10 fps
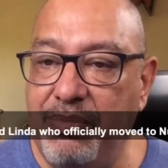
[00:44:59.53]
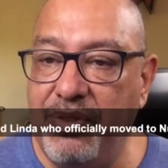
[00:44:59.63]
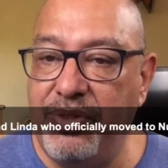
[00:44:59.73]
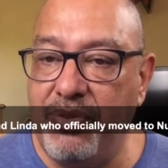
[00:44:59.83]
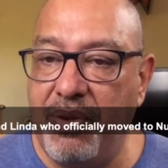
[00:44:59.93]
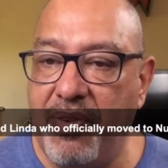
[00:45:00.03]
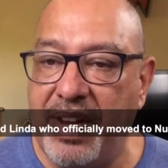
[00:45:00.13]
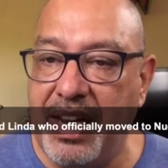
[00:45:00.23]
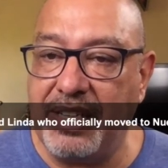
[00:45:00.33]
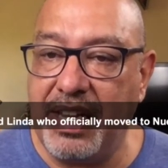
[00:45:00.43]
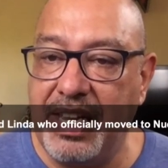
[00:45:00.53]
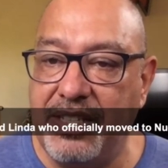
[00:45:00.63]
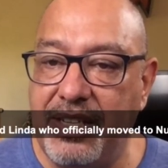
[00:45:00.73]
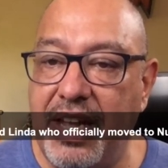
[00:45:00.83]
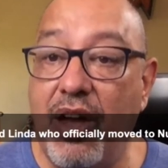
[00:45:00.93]
moved to Nuevo Vallarta
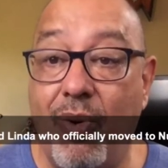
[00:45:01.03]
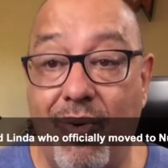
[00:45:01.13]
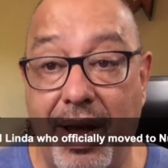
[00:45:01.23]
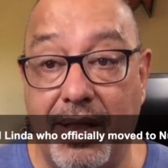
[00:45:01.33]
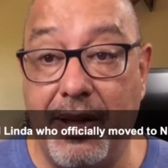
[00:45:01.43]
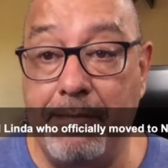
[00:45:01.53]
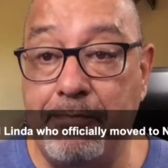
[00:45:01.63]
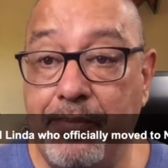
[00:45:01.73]
yesterday. Welcome.